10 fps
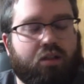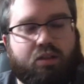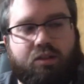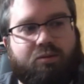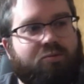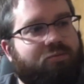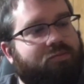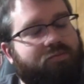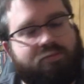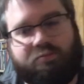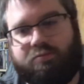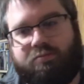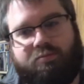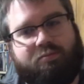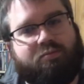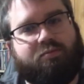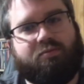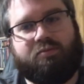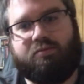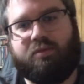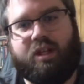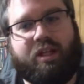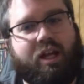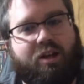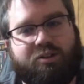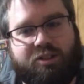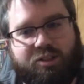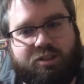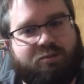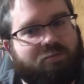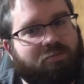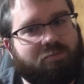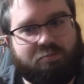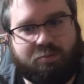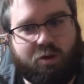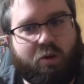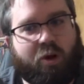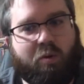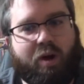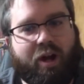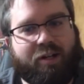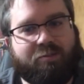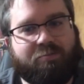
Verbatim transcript: Stephen. And now she's going away.